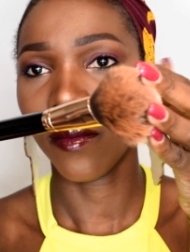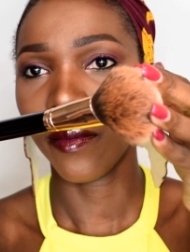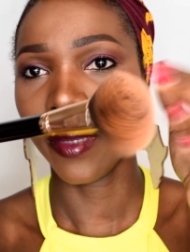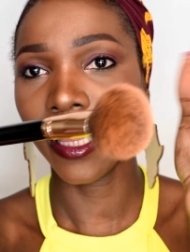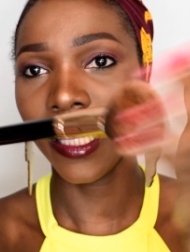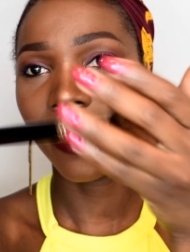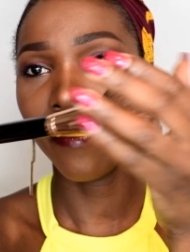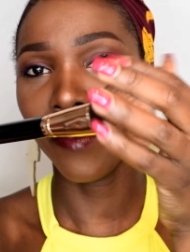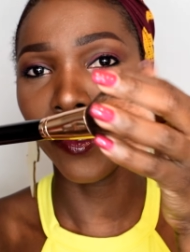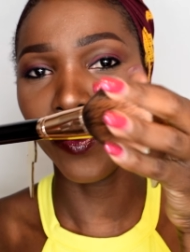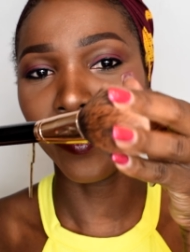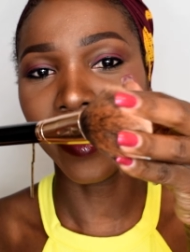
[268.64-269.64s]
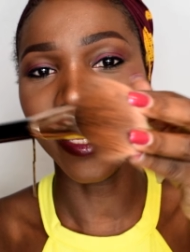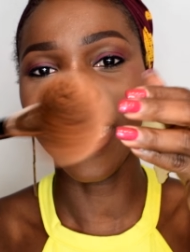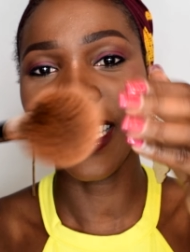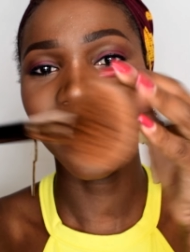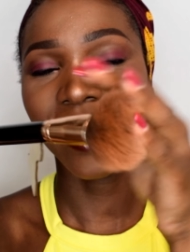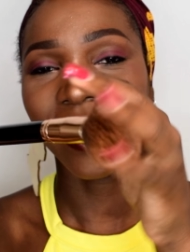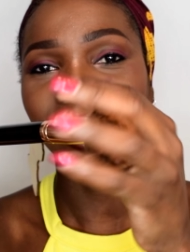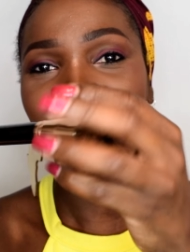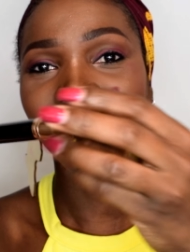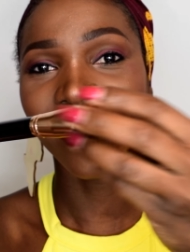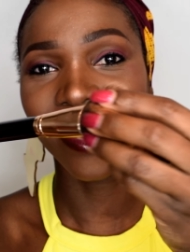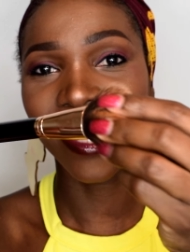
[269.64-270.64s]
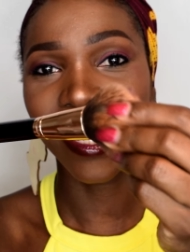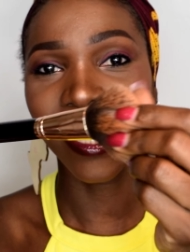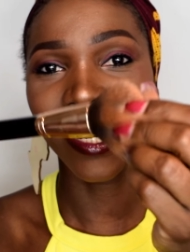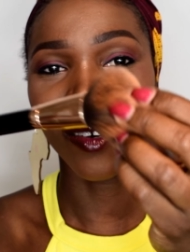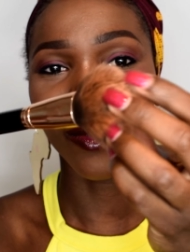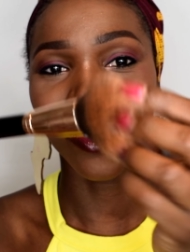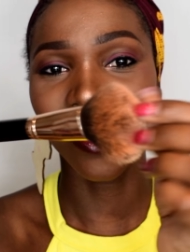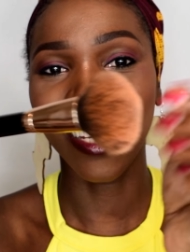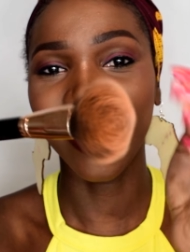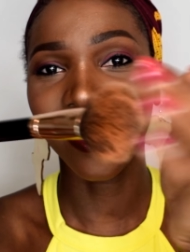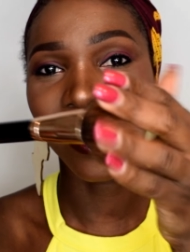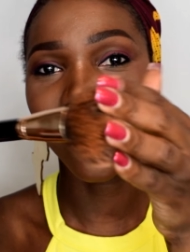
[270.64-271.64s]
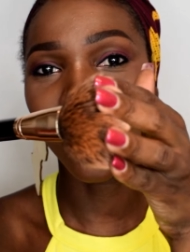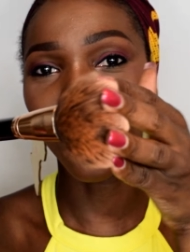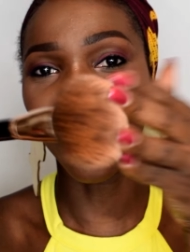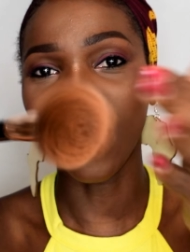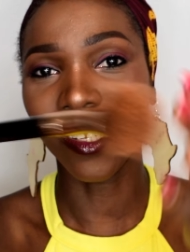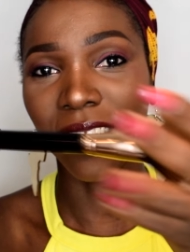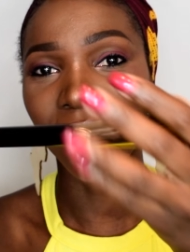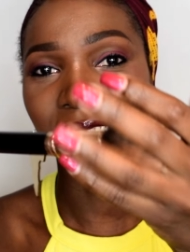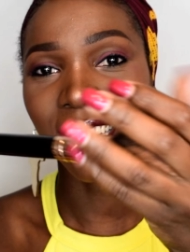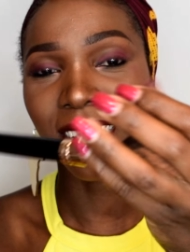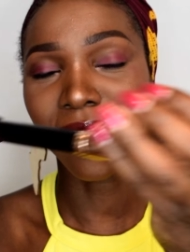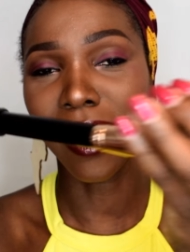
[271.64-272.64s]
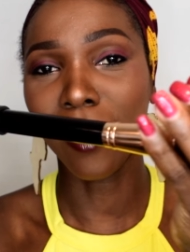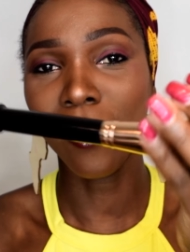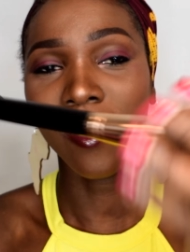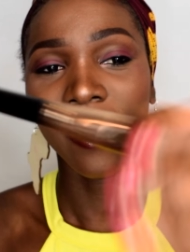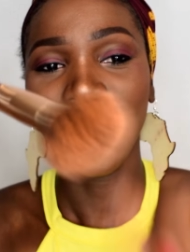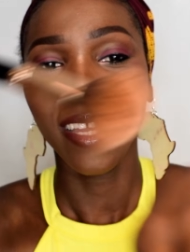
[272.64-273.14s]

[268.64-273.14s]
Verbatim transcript: believe you me, this thing was just in water right now